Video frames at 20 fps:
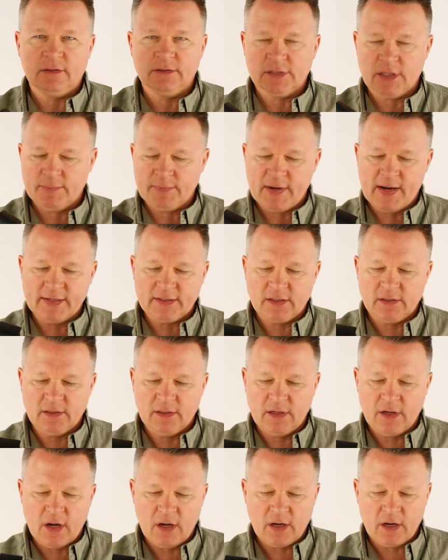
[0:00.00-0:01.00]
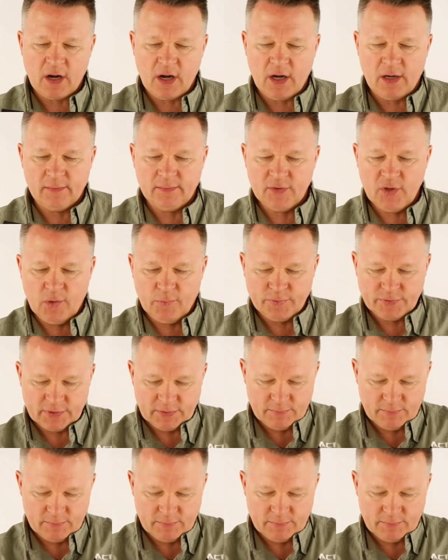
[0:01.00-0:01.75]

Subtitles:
Some guys call them loops.